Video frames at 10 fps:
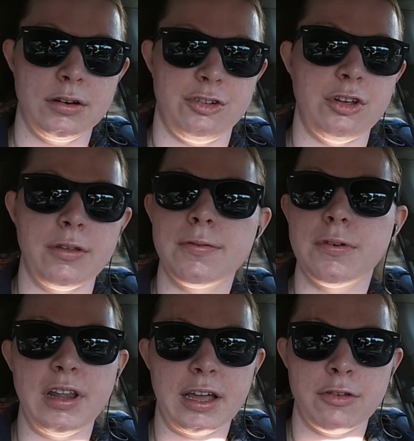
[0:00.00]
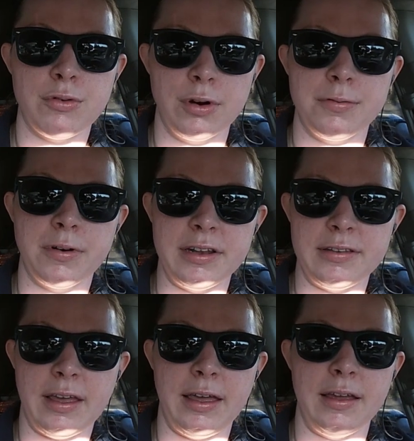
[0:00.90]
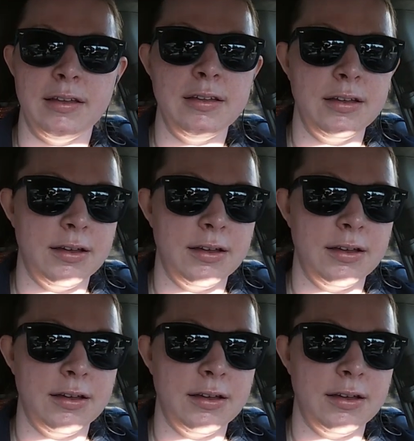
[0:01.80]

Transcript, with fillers: just for like a storefront day